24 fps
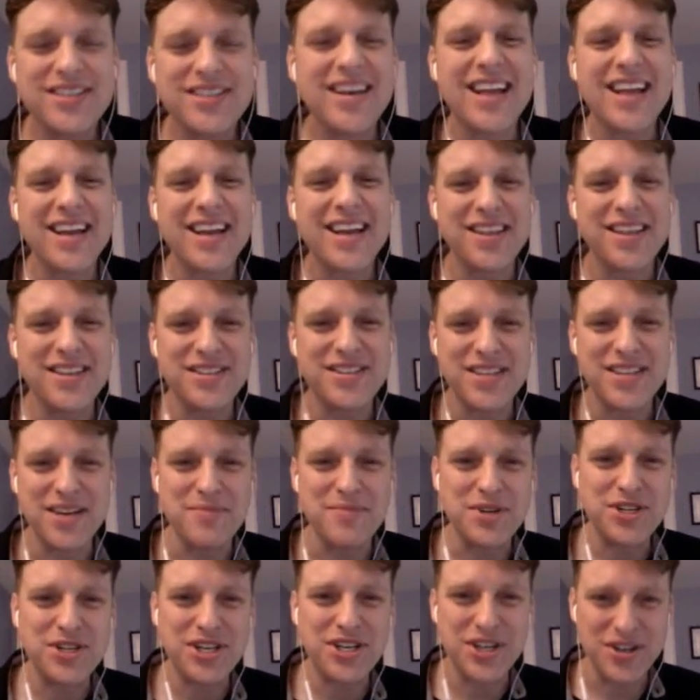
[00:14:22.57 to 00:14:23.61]
I like this
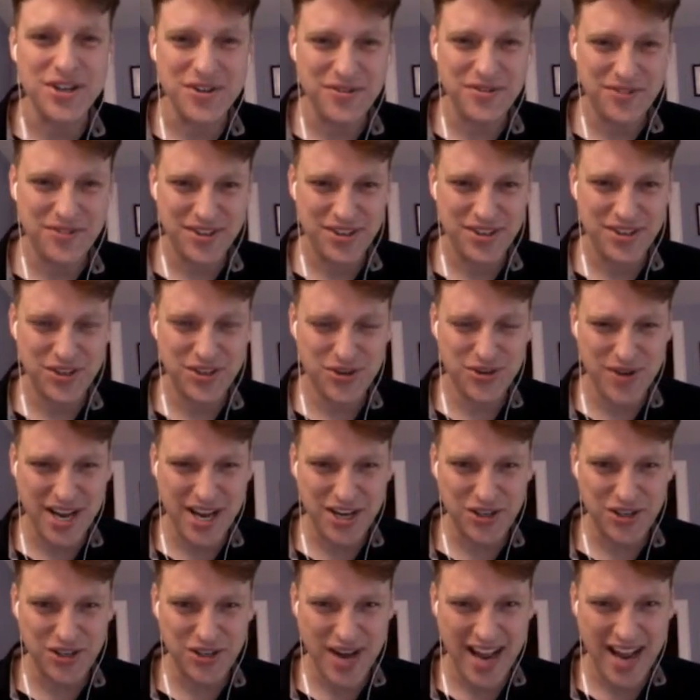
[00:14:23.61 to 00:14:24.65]
image here of the train
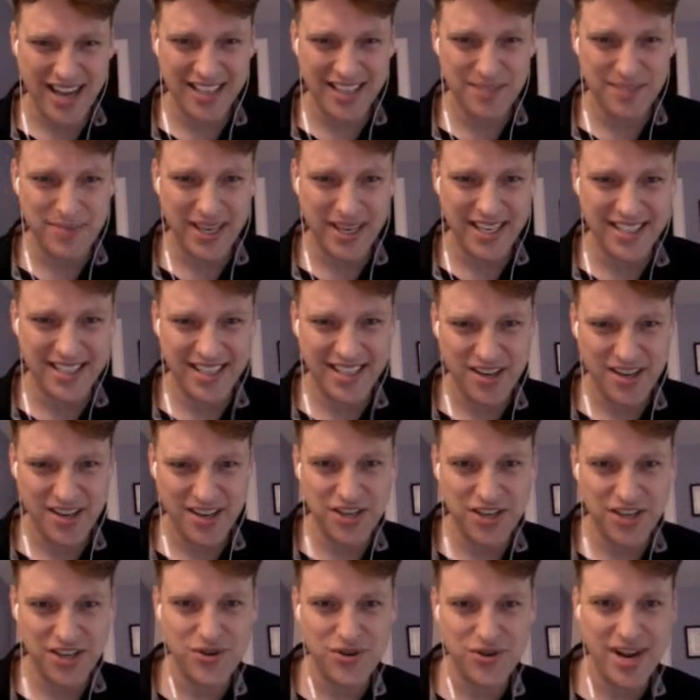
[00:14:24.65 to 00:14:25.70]
tracks, because, you know,
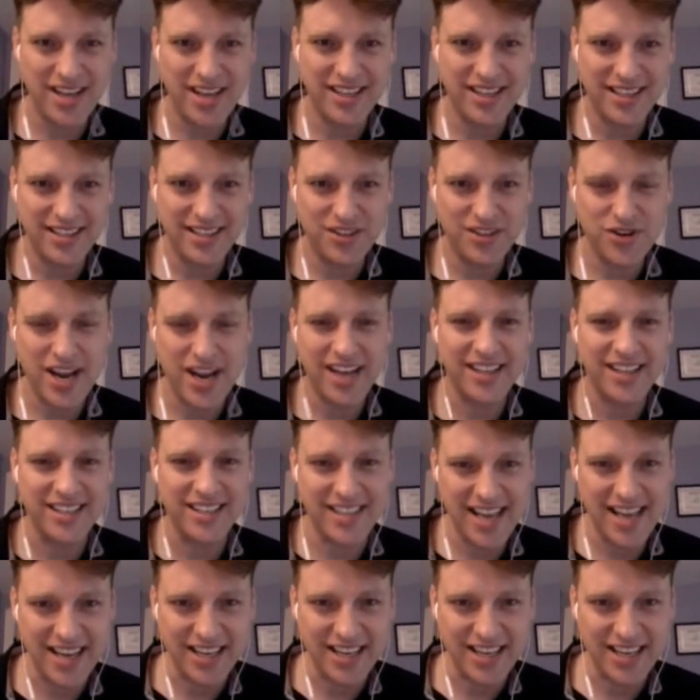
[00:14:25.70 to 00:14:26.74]
that train track
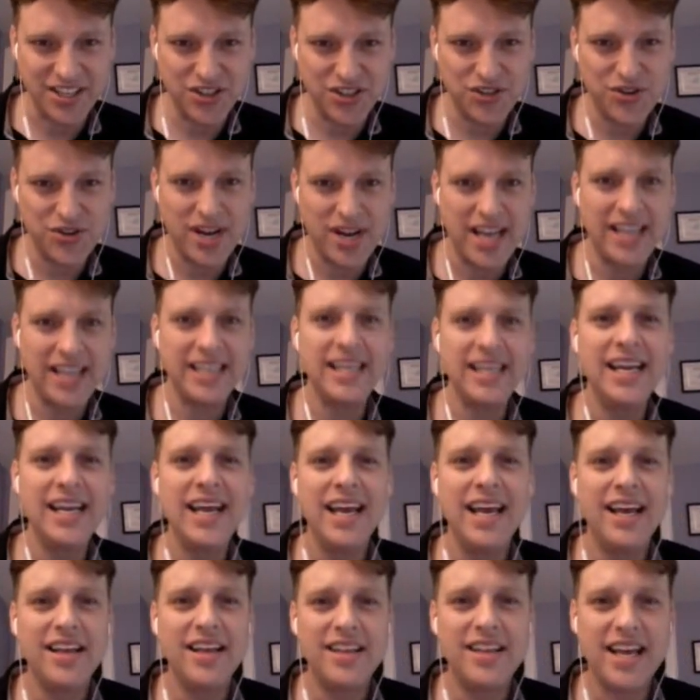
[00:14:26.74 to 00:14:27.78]
that's heading straight,
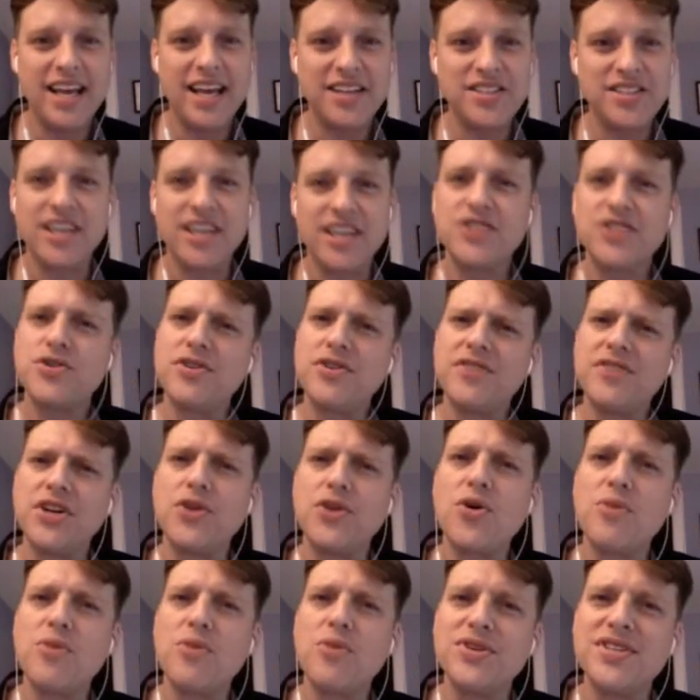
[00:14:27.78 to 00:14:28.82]
that's like sort of a
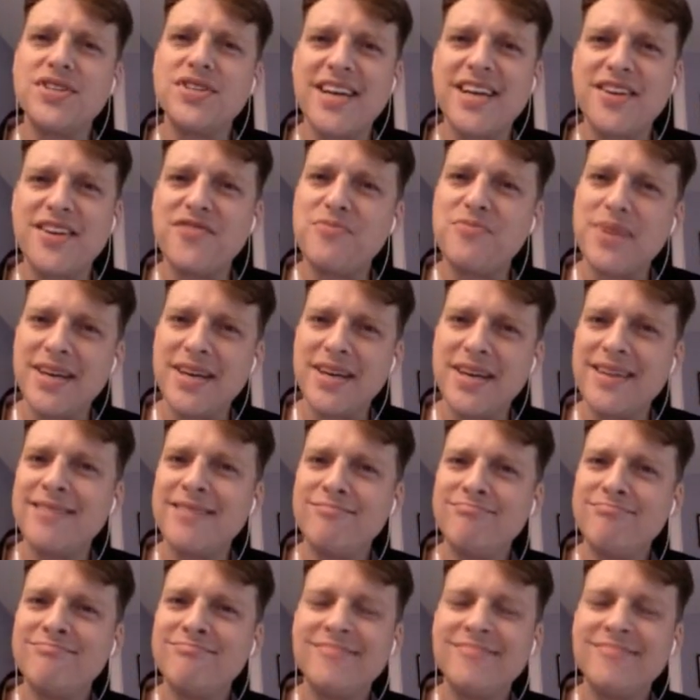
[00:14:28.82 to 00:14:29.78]
normal state of being.